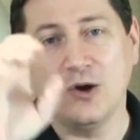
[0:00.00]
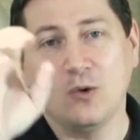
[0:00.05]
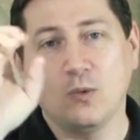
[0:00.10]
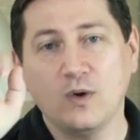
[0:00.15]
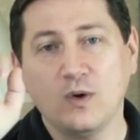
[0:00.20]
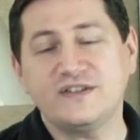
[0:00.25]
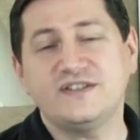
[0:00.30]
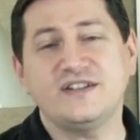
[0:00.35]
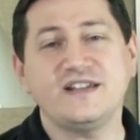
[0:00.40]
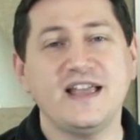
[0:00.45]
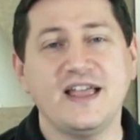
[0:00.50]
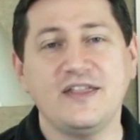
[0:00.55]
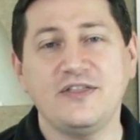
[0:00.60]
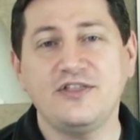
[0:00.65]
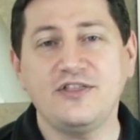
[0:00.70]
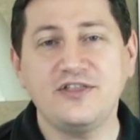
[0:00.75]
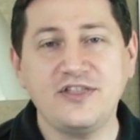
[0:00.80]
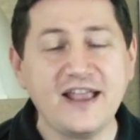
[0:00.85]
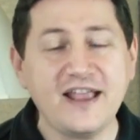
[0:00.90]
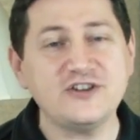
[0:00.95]
Once again,
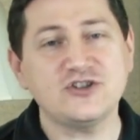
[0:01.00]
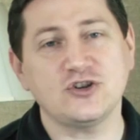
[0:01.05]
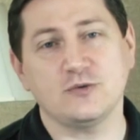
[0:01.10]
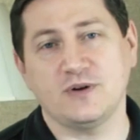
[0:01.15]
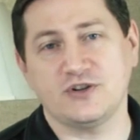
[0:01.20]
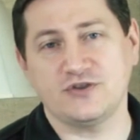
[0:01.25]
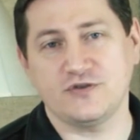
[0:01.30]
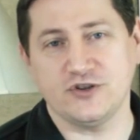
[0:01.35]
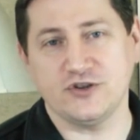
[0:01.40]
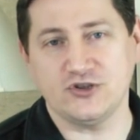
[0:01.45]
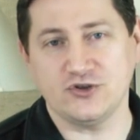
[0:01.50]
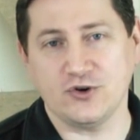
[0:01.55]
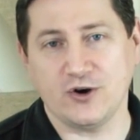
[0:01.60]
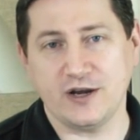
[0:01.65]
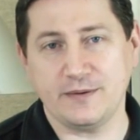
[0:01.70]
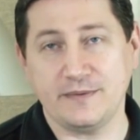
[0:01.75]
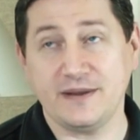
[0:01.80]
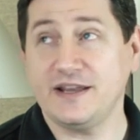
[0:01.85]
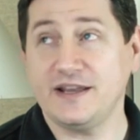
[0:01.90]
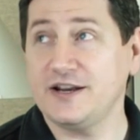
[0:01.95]
thanks so much for
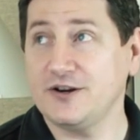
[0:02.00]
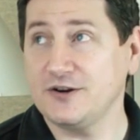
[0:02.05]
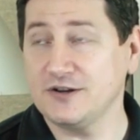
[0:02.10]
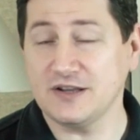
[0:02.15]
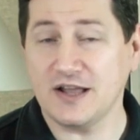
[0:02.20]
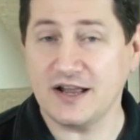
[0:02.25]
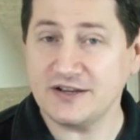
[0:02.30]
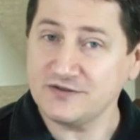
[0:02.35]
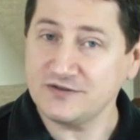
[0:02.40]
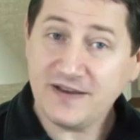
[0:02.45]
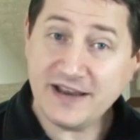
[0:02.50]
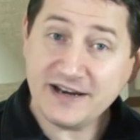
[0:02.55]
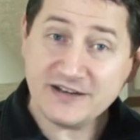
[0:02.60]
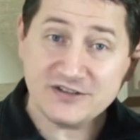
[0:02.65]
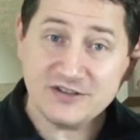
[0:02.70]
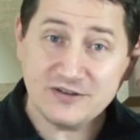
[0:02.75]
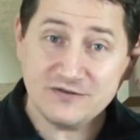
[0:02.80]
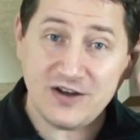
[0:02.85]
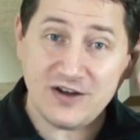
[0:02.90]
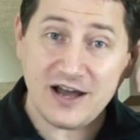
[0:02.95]
joining me here in Las
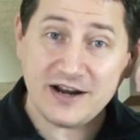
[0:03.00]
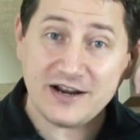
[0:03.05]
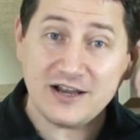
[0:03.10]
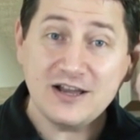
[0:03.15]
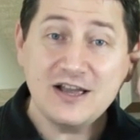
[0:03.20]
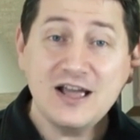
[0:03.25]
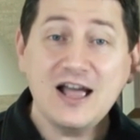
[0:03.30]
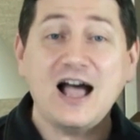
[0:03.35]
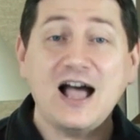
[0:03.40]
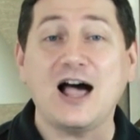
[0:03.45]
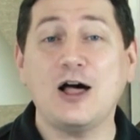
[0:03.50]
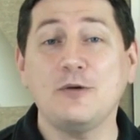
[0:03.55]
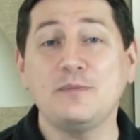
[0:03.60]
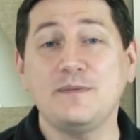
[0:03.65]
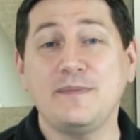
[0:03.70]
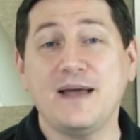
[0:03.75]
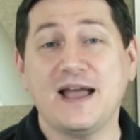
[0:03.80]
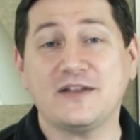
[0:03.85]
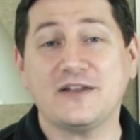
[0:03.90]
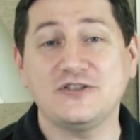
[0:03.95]
Vegas, Nevada. I'll
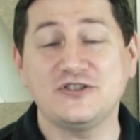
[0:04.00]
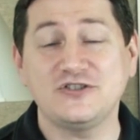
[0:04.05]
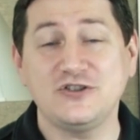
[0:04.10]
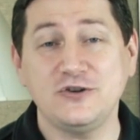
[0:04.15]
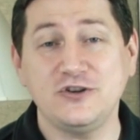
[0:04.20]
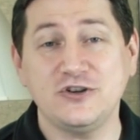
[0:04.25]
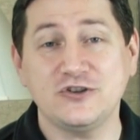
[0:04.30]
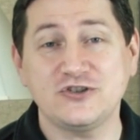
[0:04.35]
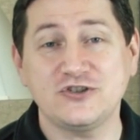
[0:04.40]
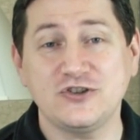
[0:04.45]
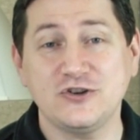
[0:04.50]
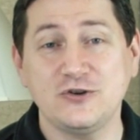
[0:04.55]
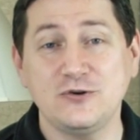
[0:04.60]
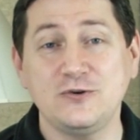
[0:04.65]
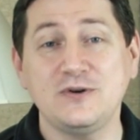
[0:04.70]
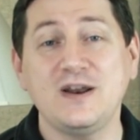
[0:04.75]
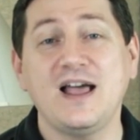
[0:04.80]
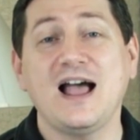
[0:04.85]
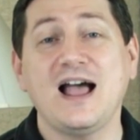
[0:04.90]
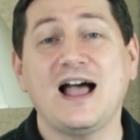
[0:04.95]
be back in the studio
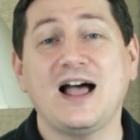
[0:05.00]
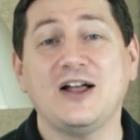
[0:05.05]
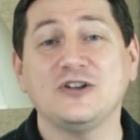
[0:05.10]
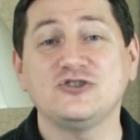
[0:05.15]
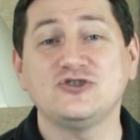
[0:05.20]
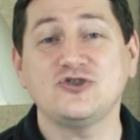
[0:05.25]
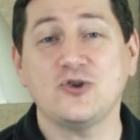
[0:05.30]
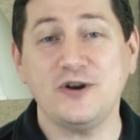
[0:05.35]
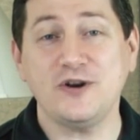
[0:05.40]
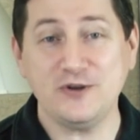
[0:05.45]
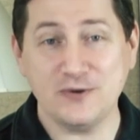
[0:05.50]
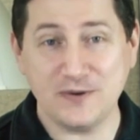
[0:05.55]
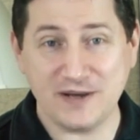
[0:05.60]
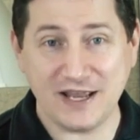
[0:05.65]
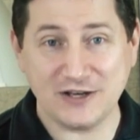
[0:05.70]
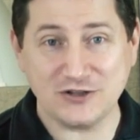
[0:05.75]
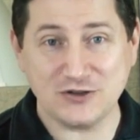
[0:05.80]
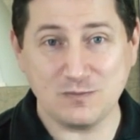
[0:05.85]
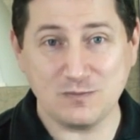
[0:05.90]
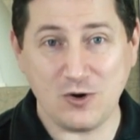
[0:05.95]
soon. I'll join you
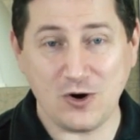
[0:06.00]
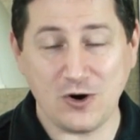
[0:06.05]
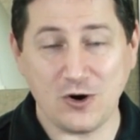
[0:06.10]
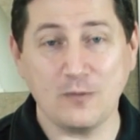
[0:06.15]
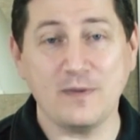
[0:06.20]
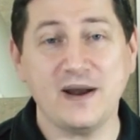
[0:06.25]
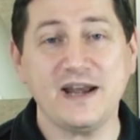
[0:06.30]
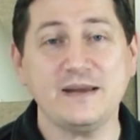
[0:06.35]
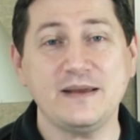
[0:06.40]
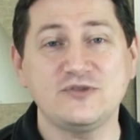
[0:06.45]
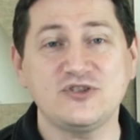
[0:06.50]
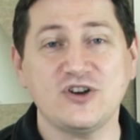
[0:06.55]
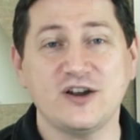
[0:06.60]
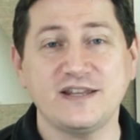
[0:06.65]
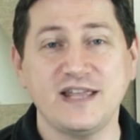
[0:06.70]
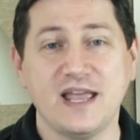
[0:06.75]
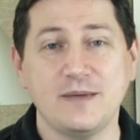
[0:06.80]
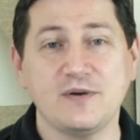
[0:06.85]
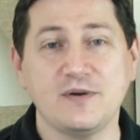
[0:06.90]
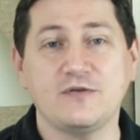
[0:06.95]
again tomorrow. My name is John
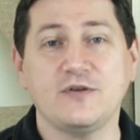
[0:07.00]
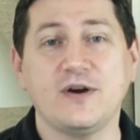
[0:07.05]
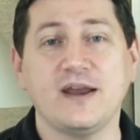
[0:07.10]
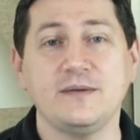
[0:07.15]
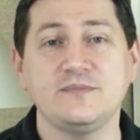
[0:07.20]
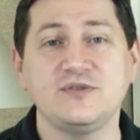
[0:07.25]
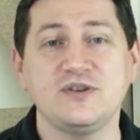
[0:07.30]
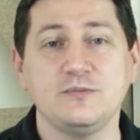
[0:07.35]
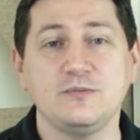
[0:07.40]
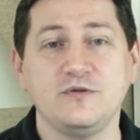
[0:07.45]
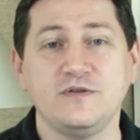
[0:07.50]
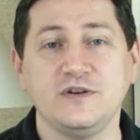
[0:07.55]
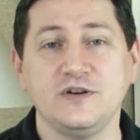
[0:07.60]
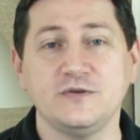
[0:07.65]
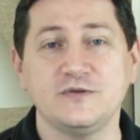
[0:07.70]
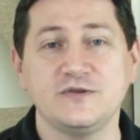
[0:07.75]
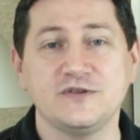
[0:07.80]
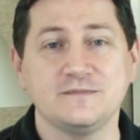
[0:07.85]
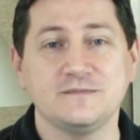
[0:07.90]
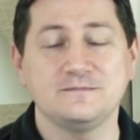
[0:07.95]
Campia for A M C Movie
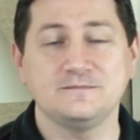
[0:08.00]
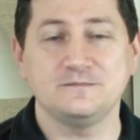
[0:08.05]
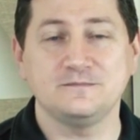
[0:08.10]
News.